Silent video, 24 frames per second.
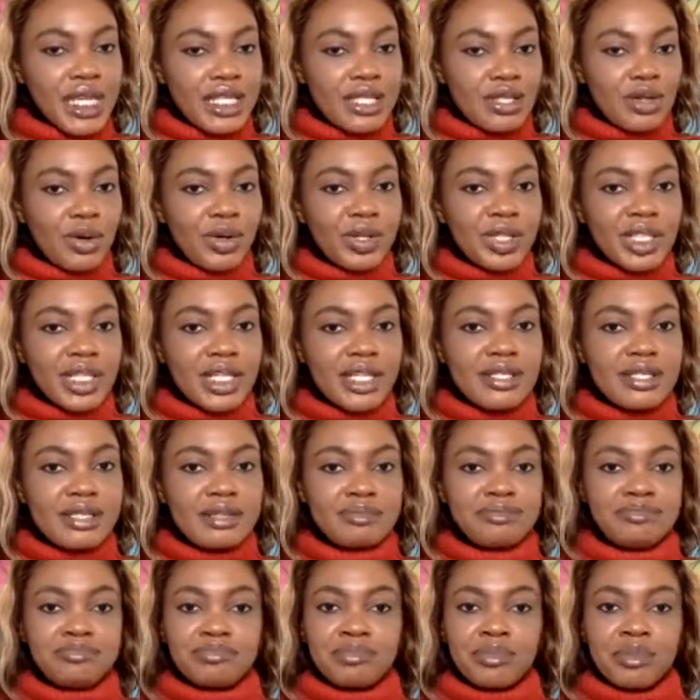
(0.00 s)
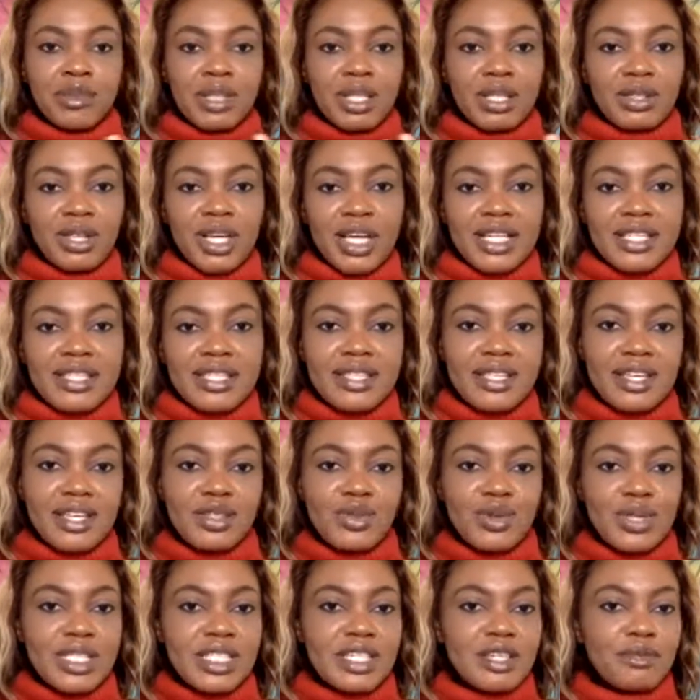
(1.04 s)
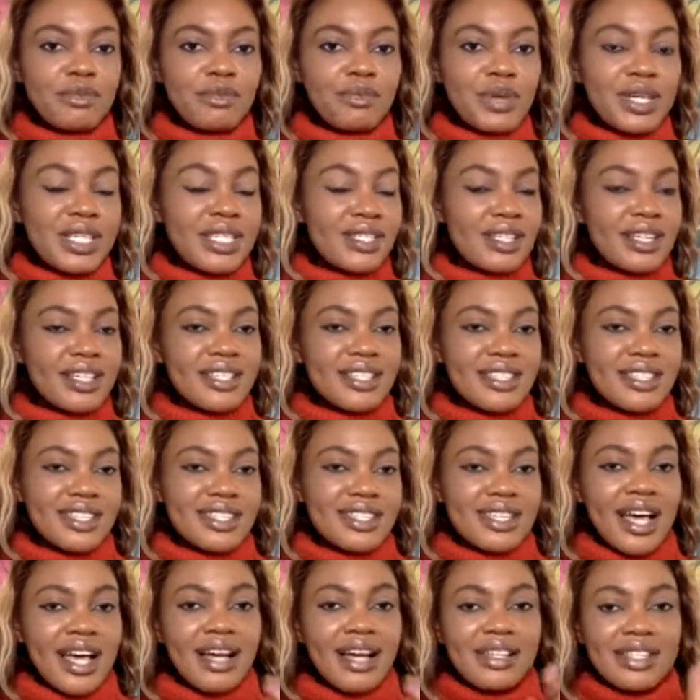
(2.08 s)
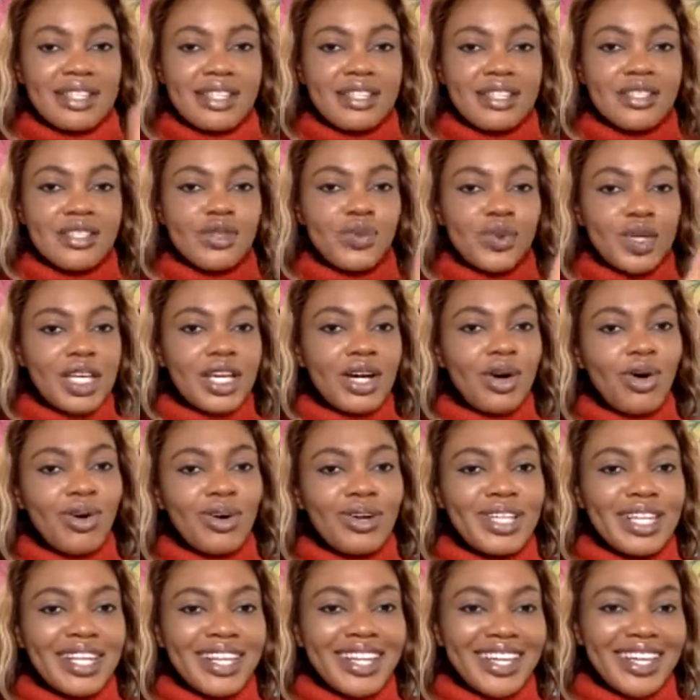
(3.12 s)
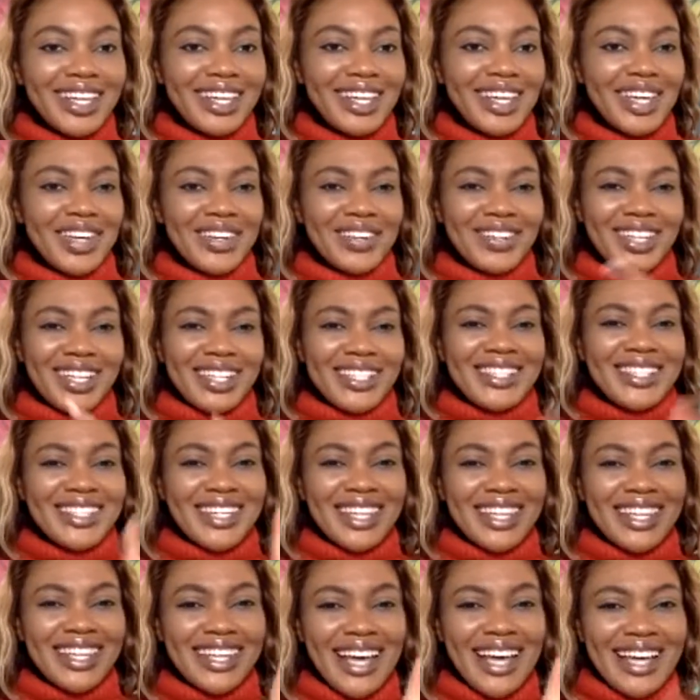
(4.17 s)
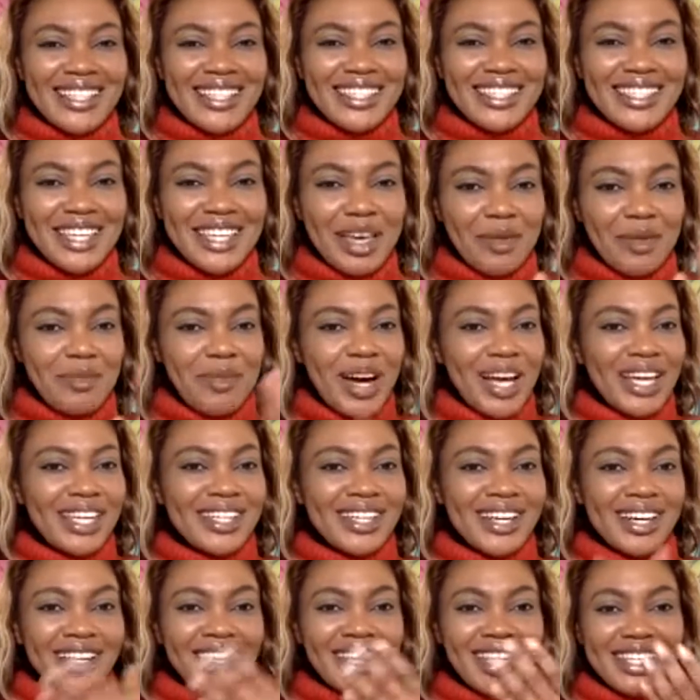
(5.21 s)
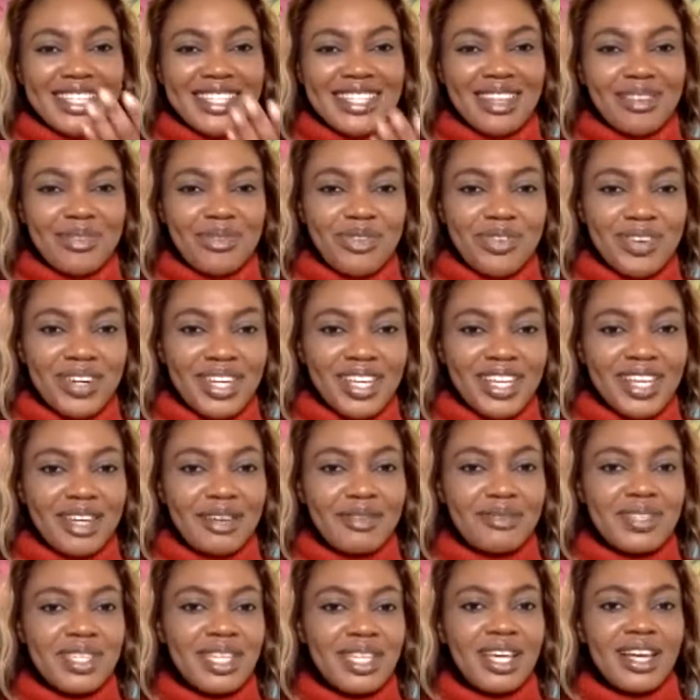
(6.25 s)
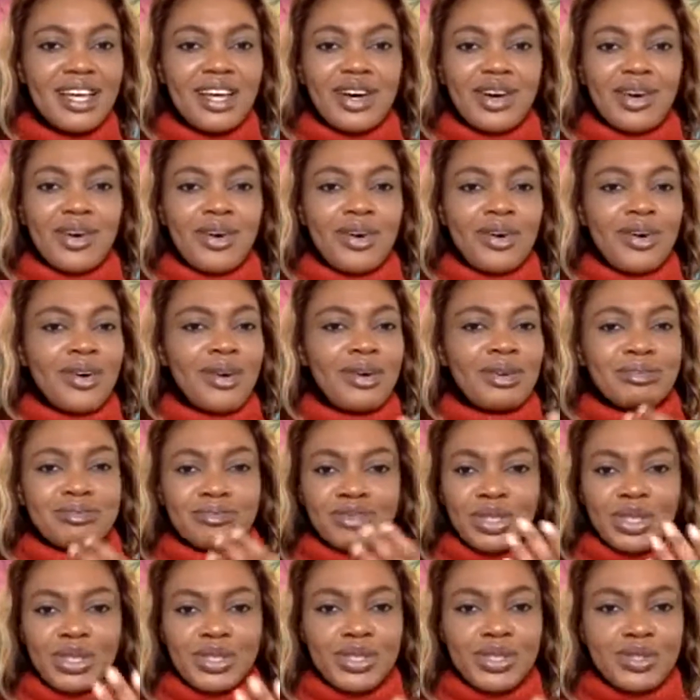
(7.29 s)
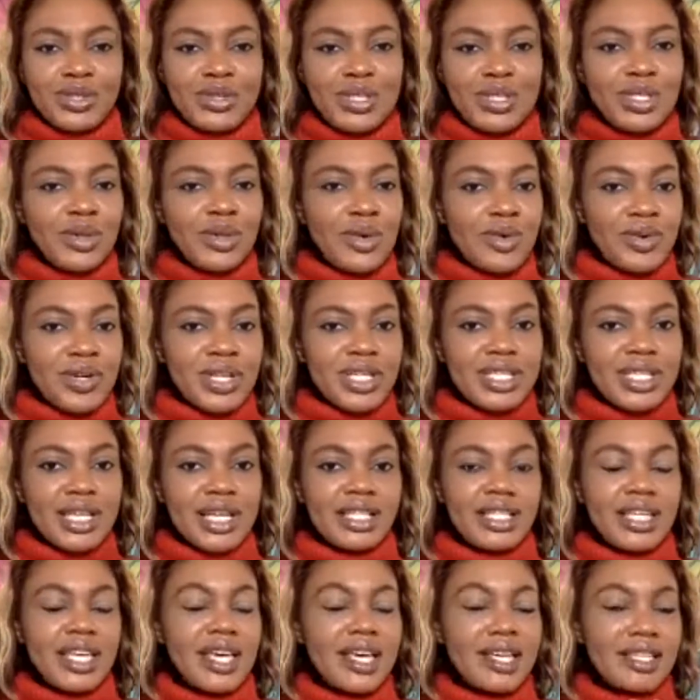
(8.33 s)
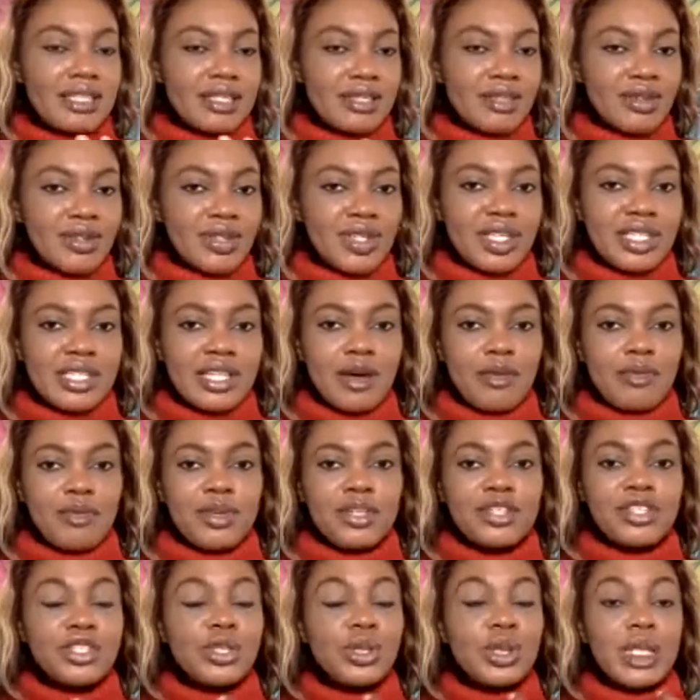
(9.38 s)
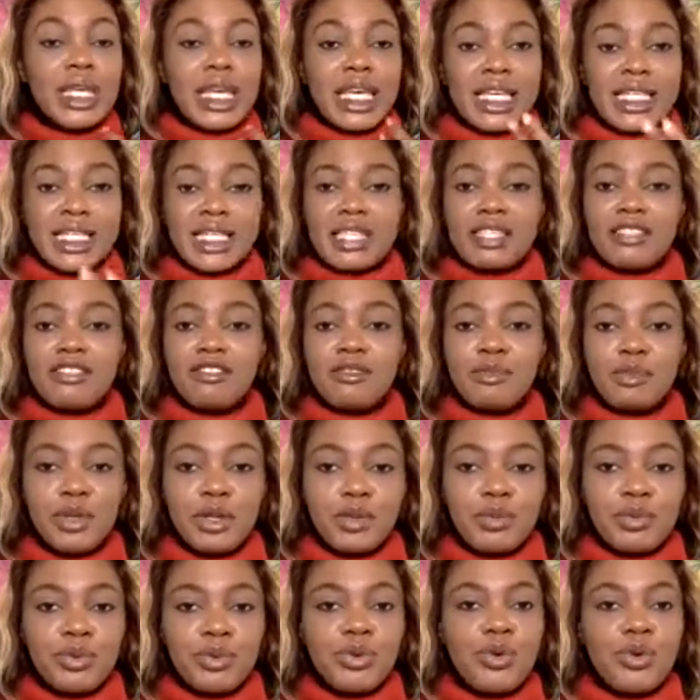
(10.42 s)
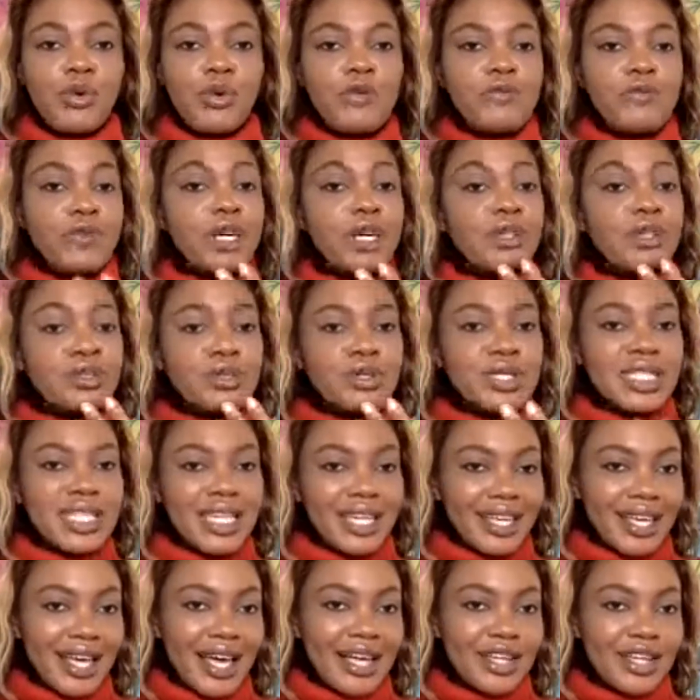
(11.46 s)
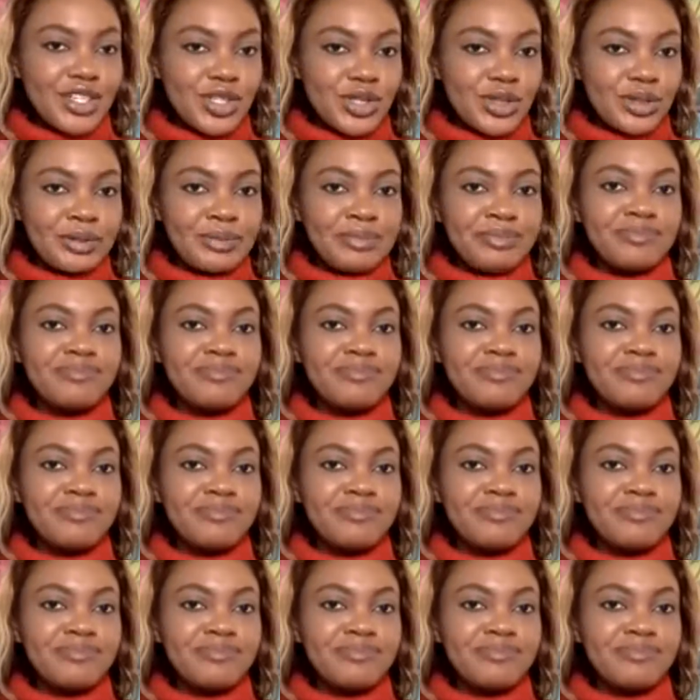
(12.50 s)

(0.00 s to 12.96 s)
on it. You can say 20% discount this week only. You can say last day, buy now, get a free gift. Or you use stories and case studies and mention cases of people who failed to take action